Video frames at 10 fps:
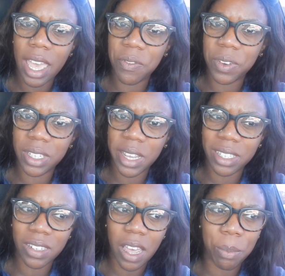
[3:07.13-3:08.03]
Every day
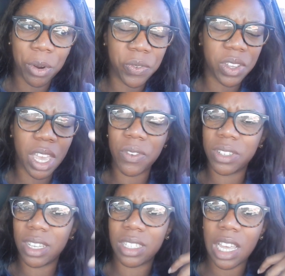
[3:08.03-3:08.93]
is not perfect. Every
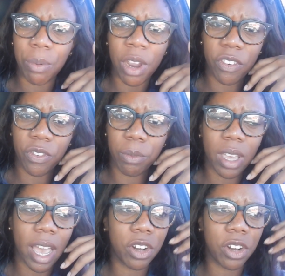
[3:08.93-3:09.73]
day is not perfect for me.